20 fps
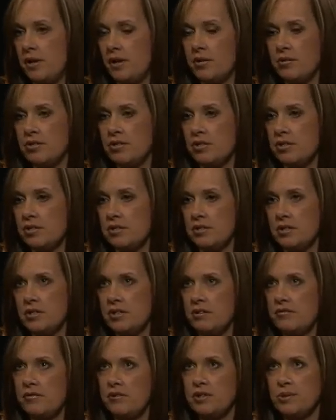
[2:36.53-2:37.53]
They're just the
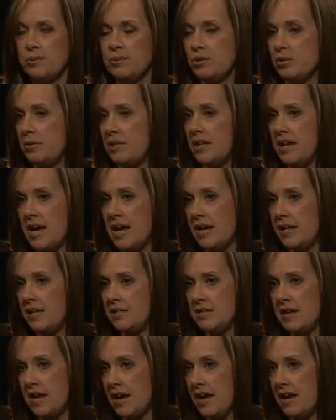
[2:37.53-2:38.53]
difference between night
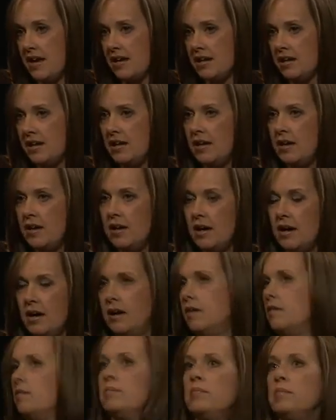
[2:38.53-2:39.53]
and day,
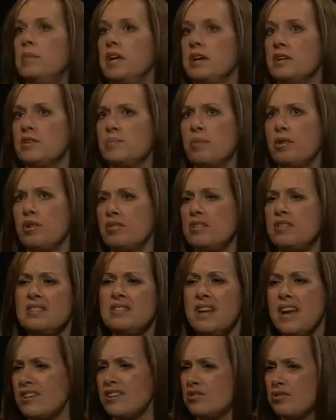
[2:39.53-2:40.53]
because birth is
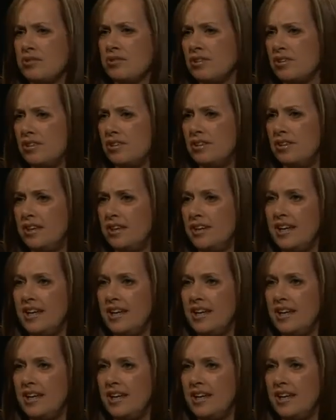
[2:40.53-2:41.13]
natural.